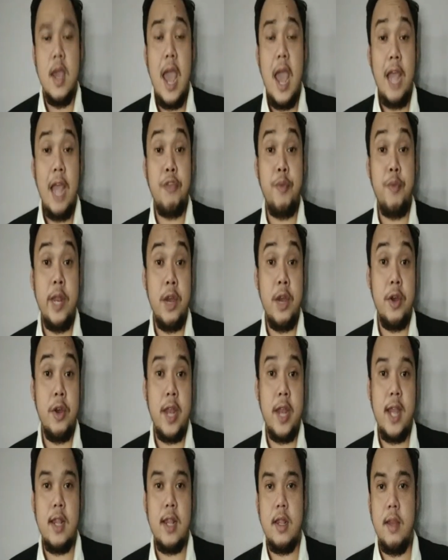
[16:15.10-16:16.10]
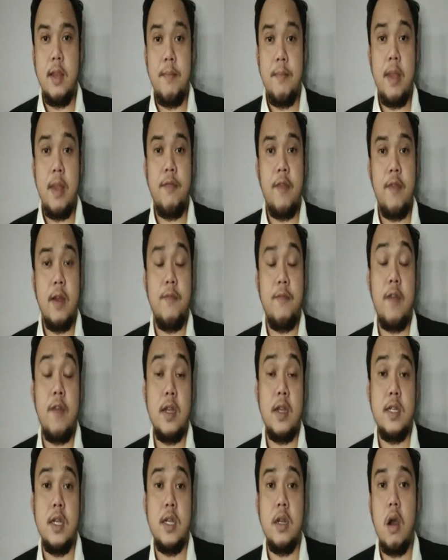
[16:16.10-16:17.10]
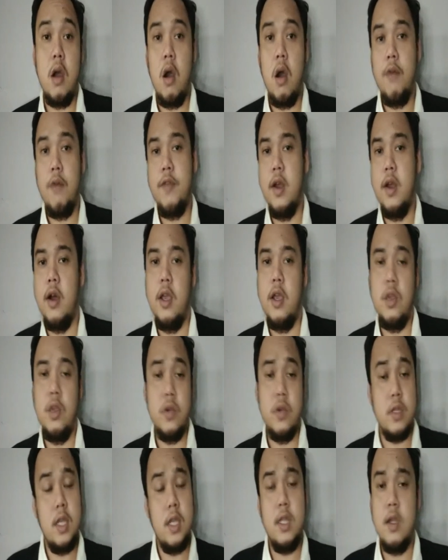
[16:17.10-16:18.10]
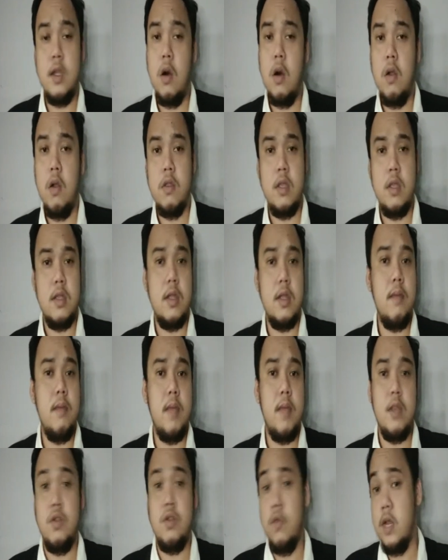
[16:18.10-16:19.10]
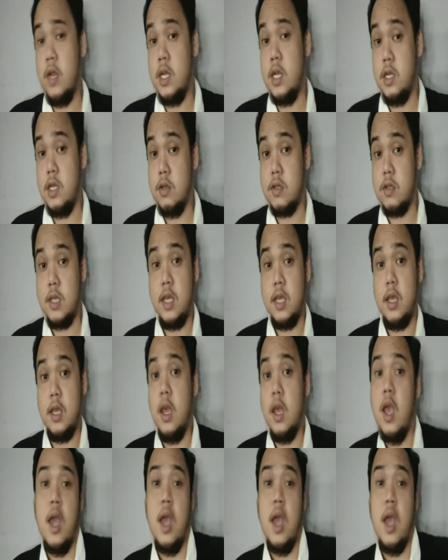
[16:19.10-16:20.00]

As we know that the main function of the use it all system is to reducing